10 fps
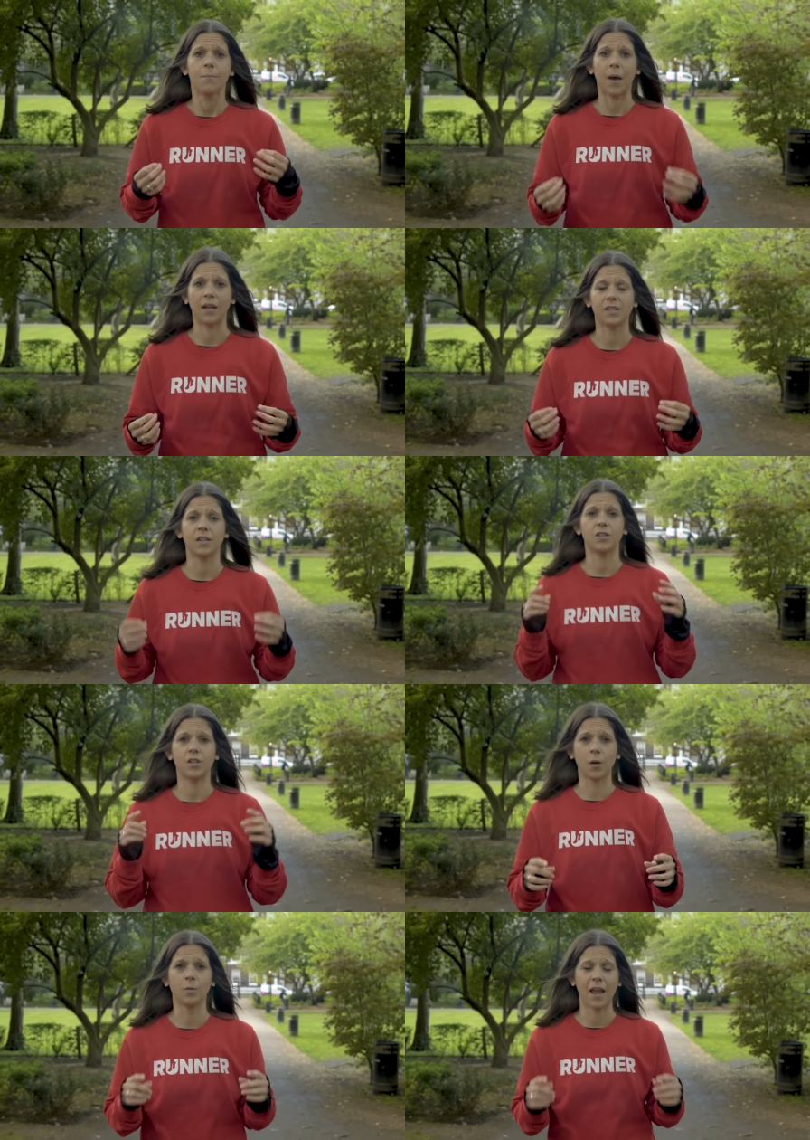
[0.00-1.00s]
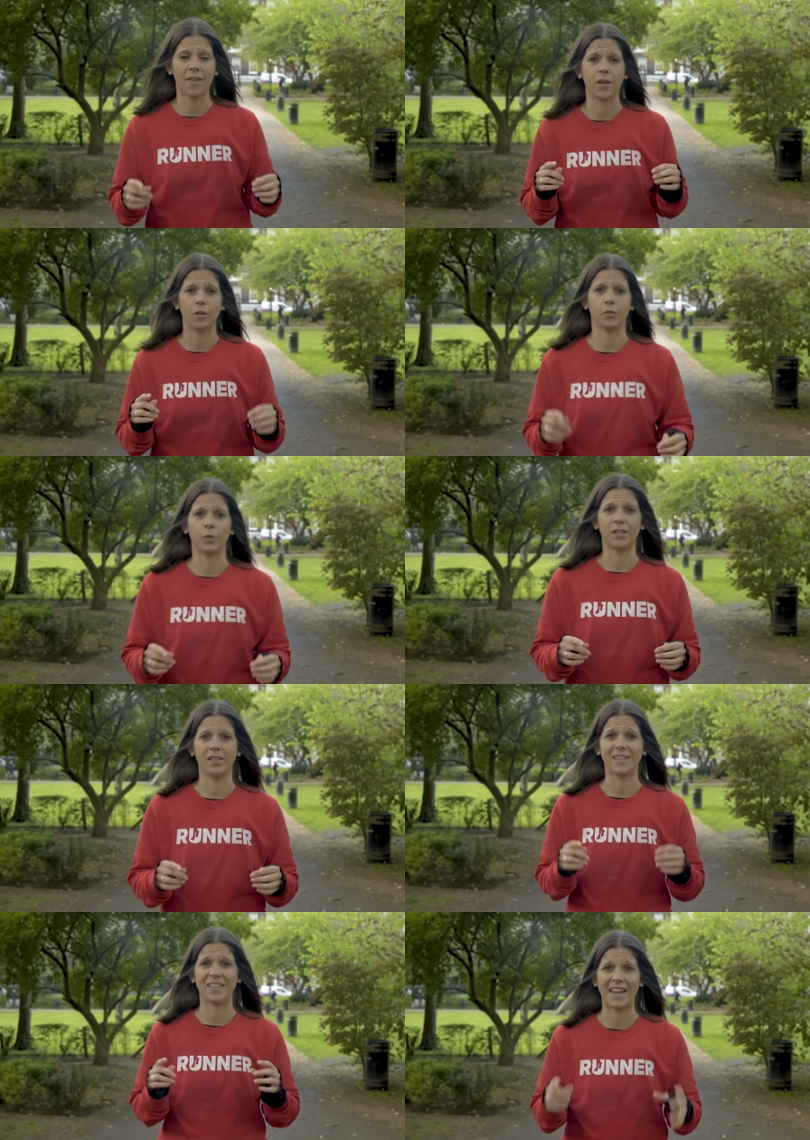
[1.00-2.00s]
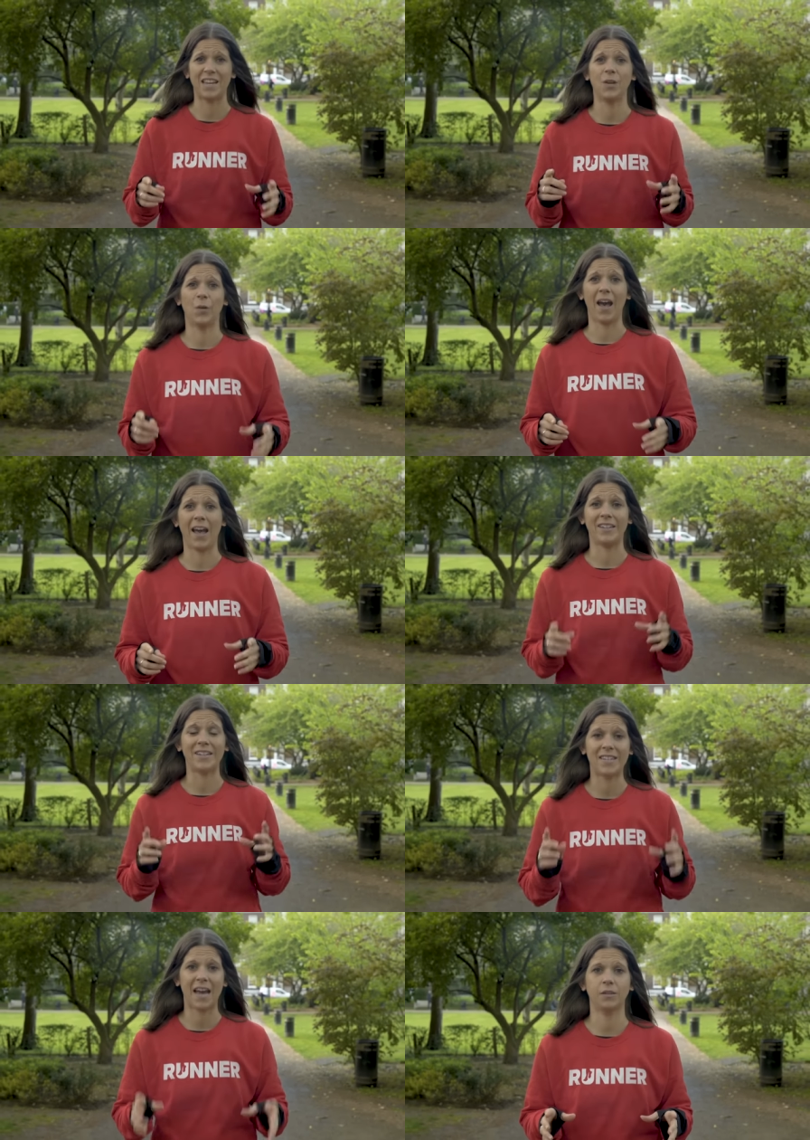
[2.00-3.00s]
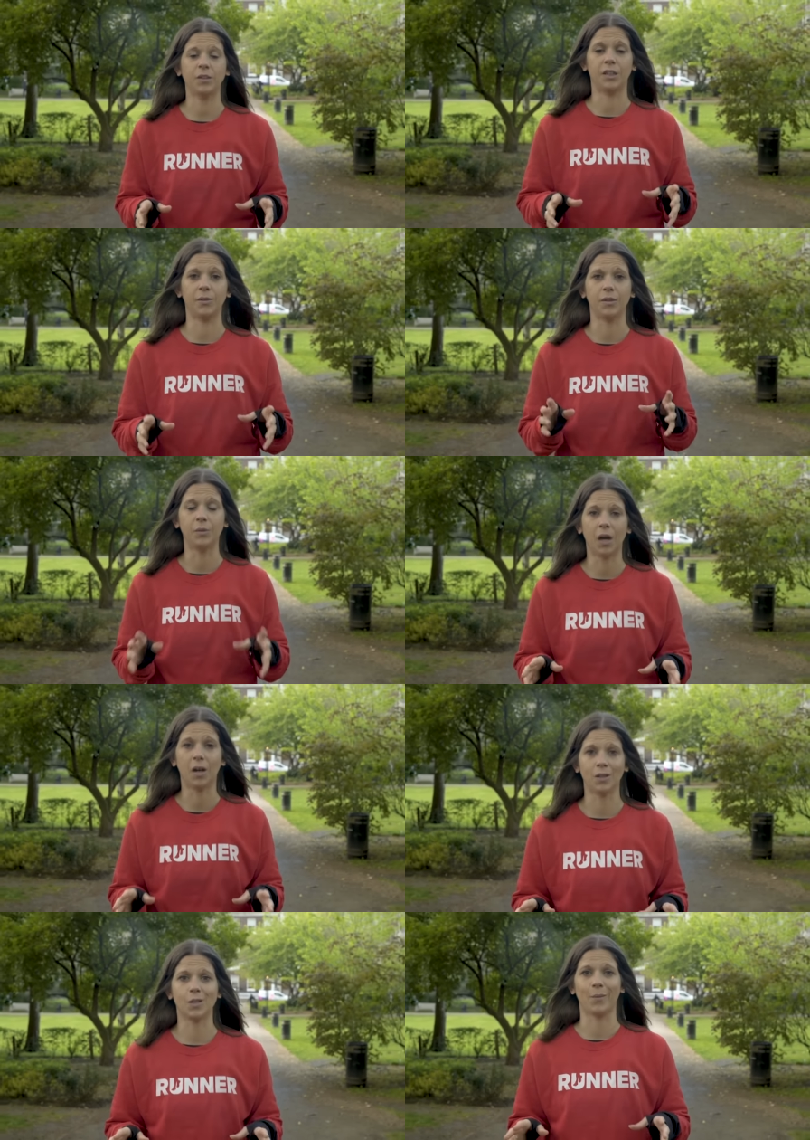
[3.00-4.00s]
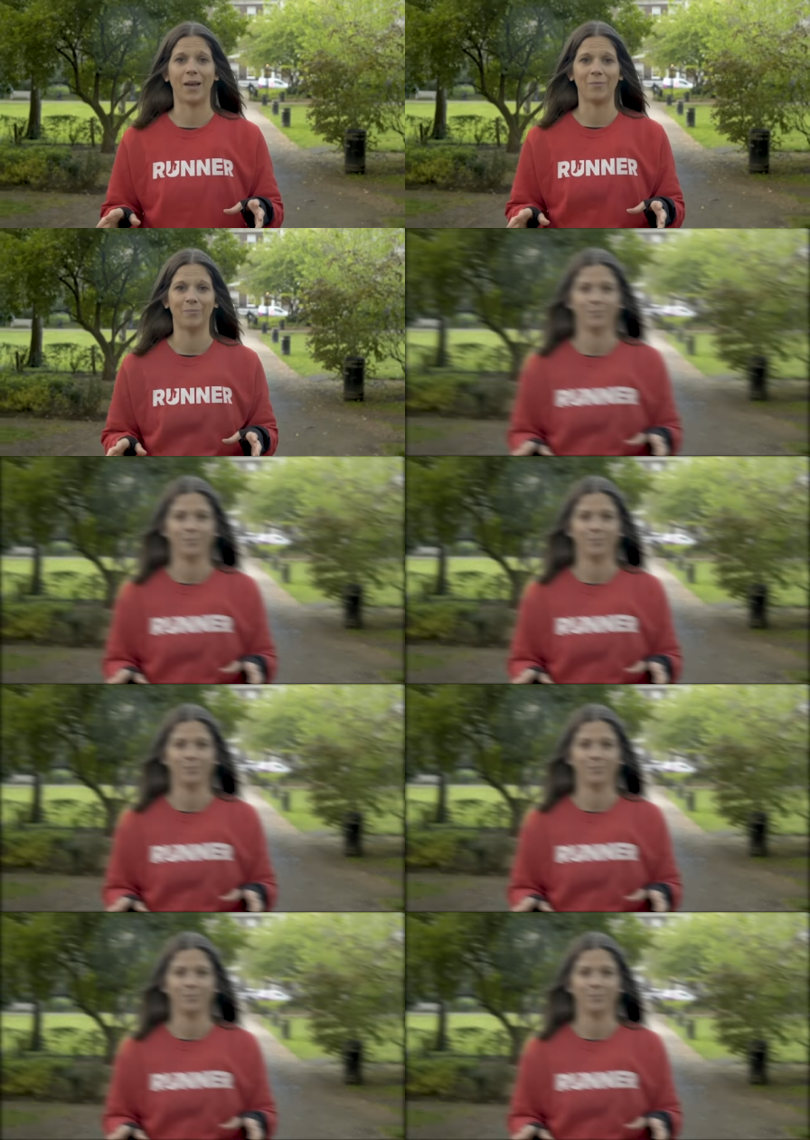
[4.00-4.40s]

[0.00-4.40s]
But don't let those voices in your head tell you you can't do it.